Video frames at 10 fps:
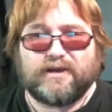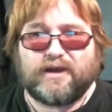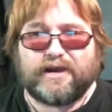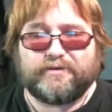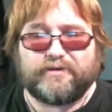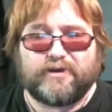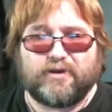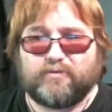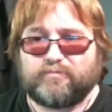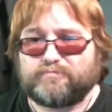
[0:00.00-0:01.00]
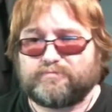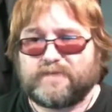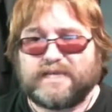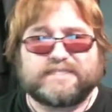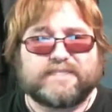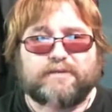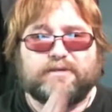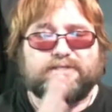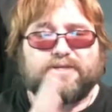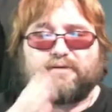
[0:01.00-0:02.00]
I don't know he seemed,
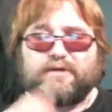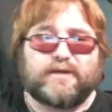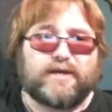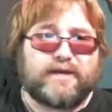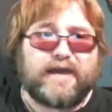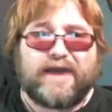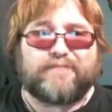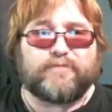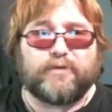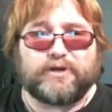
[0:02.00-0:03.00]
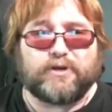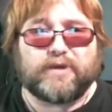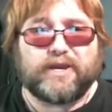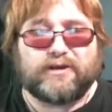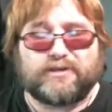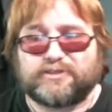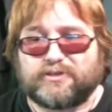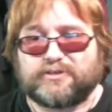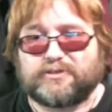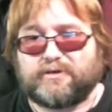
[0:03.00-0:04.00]
he seemed to have really no
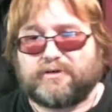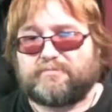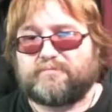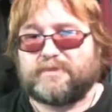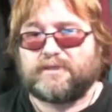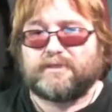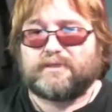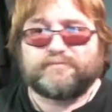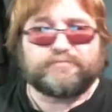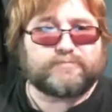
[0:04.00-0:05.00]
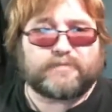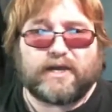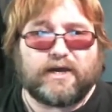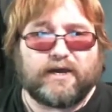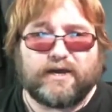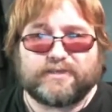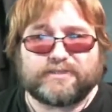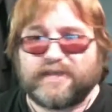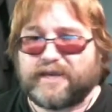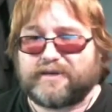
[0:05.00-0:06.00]
character to him. Uh,
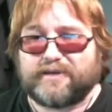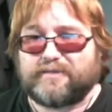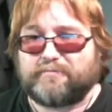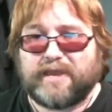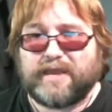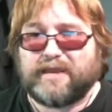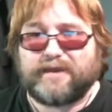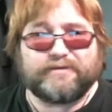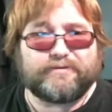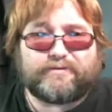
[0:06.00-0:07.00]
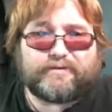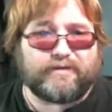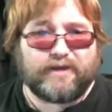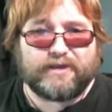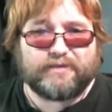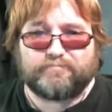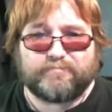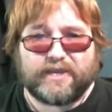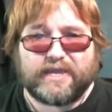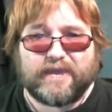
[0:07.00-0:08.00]
second in command, I,
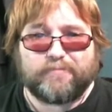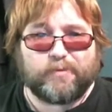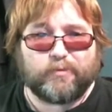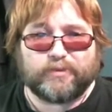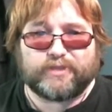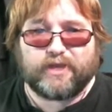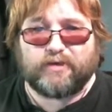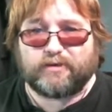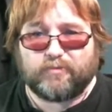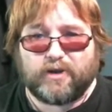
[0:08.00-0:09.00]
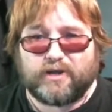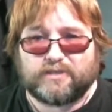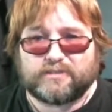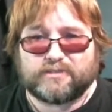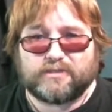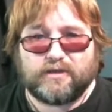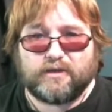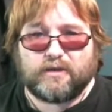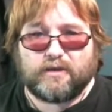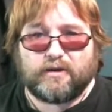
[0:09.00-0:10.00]
I can't even remember what the hell he was.
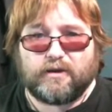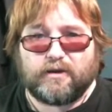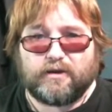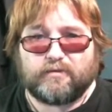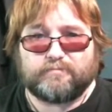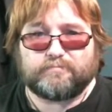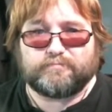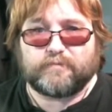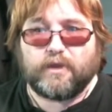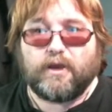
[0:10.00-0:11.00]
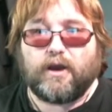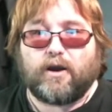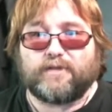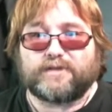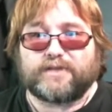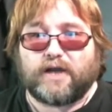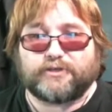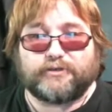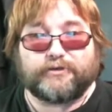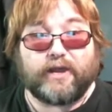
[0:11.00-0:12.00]
Uh, oh, the
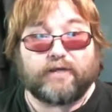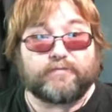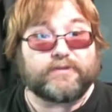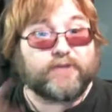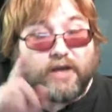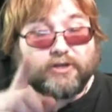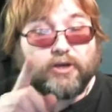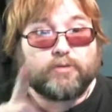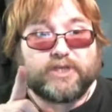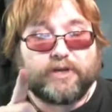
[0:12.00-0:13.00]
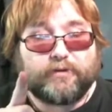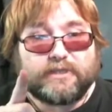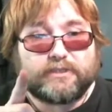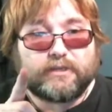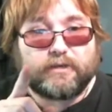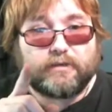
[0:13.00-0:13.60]
doctor now. The doctor was interesting.